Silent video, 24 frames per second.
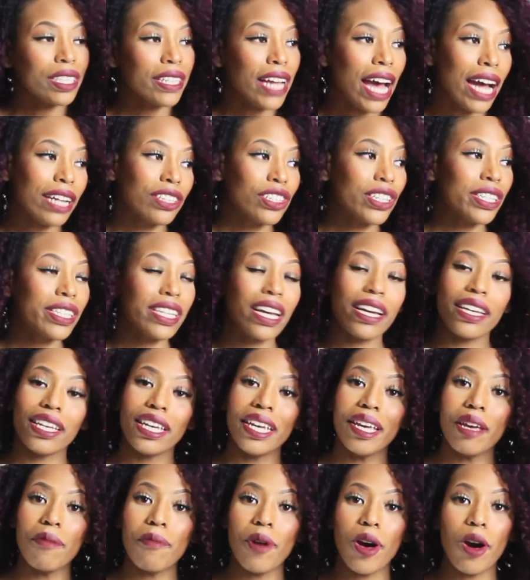not just at
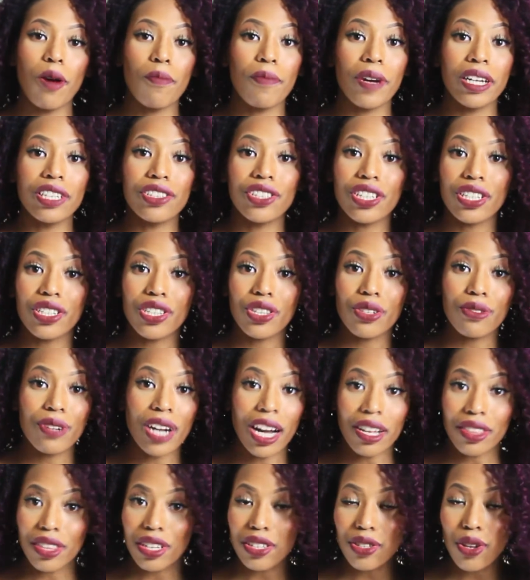chemo, but just
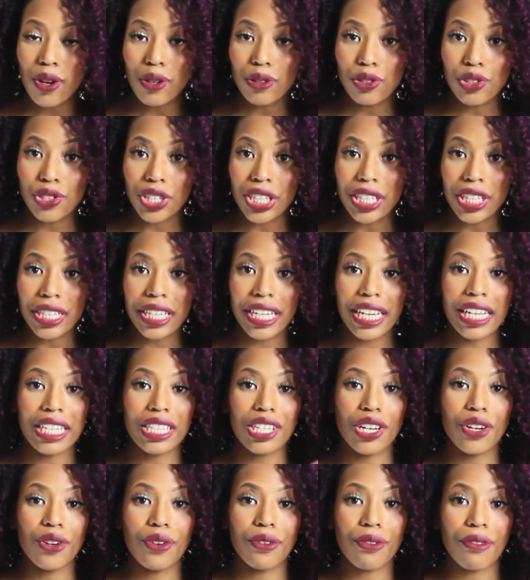throughout this whole journey,
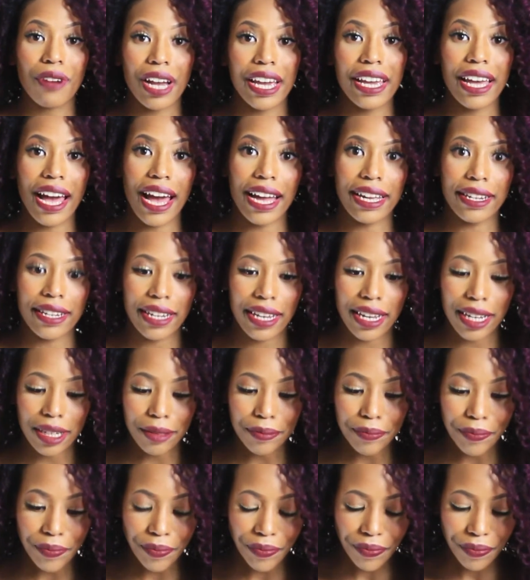is a great idea.